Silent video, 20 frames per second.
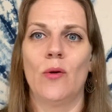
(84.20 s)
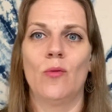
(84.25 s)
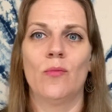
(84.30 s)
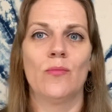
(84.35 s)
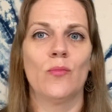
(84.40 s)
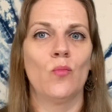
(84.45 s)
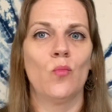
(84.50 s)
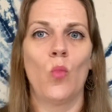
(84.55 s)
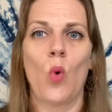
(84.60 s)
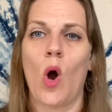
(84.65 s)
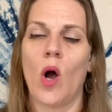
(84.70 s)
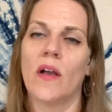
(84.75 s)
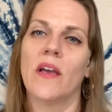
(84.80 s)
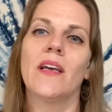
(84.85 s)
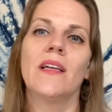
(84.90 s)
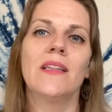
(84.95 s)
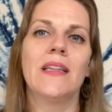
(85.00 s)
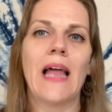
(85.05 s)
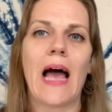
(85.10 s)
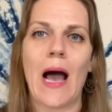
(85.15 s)

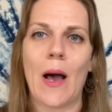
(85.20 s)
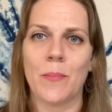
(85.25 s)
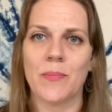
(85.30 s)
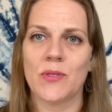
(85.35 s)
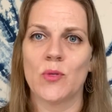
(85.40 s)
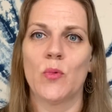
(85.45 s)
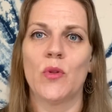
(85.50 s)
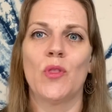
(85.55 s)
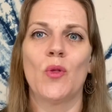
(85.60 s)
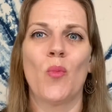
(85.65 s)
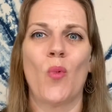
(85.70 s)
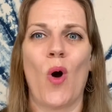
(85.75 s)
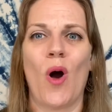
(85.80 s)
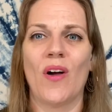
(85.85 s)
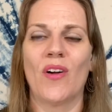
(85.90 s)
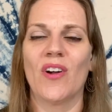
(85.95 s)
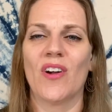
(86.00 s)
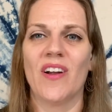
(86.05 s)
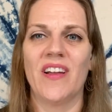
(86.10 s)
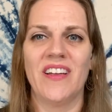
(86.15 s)
walking laps with the
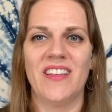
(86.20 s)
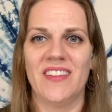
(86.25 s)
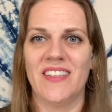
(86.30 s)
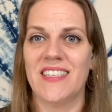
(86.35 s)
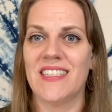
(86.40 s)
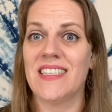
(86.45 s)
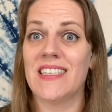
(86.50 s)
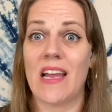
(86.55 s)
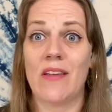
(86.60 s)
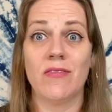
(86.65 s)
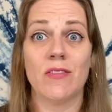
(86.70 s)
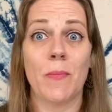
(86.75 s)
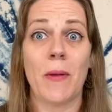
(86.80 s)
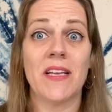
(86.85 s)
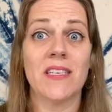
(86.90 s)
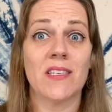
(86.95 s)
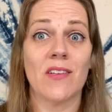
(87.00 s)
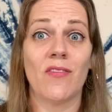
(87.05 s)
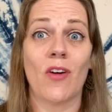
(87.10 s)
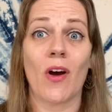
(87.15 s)
walker in the safe
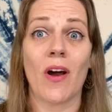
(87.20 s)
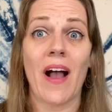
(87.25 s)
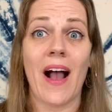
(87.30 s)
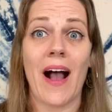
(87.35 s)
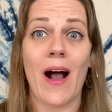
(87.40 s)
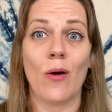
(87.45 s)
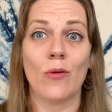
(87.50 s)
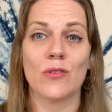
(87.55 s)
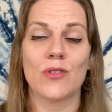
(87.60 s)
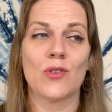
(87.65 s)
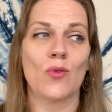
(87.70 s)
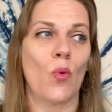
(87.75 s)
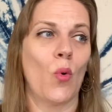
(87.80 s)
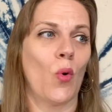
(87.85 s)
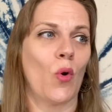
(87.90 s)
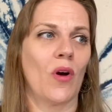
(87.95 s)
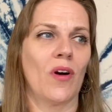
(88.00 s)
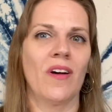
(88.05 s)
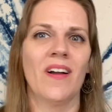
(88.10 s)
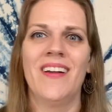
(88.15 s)
space of our house
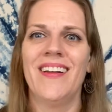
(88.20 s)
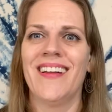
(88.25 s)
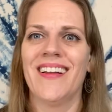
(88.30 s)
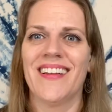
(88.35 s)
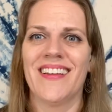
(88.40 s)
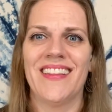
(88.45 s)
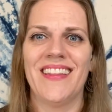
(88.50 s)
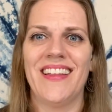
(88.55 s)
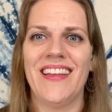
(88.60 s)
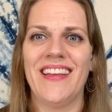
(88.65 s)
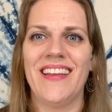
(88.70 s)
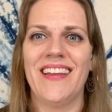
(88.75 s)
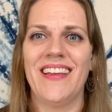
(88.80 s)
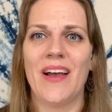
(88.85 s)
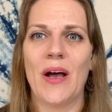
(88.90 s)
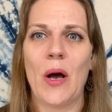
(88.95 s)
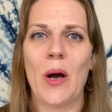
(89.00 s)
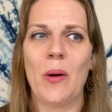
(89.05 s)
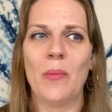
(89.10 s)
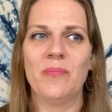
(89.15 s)
or the
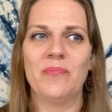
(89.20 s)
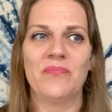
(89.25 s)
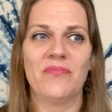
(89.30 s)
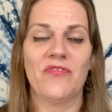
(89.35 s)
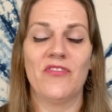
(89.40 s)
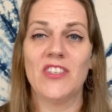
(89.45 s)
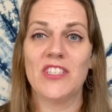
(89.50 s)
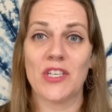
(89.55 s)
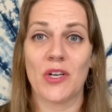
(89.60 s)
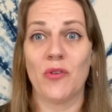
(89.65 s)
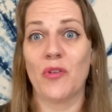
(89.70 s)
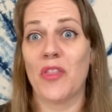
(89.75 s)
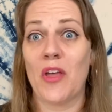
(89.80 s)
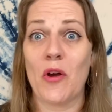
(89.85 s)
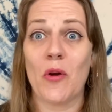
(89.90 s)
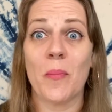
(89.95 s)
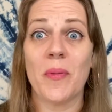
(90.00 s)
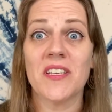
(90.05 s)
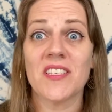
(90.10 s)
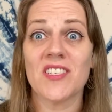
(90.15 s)
physical
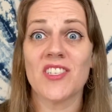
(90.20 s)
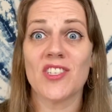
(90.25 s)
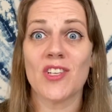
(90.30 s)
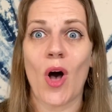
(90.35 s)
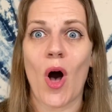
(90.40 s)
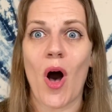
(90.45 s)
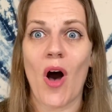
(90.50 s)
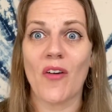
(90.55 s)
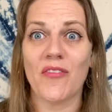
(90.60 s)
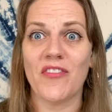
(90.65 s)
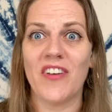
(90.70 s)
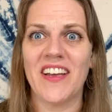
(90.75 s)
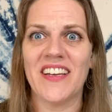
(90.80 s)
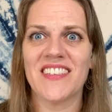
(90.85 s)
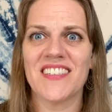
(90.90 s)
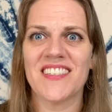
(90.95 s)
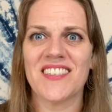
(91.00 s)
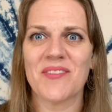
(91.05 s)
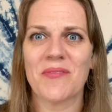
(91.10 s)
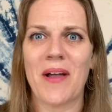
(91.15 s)
therapist's
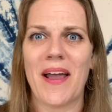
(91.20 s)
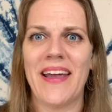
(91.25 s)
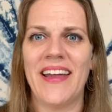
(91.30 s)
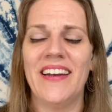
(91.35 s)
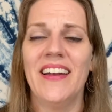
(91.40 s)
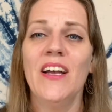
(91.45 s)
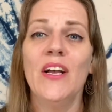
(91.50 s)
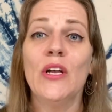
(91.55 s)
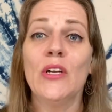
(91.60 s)
office, right?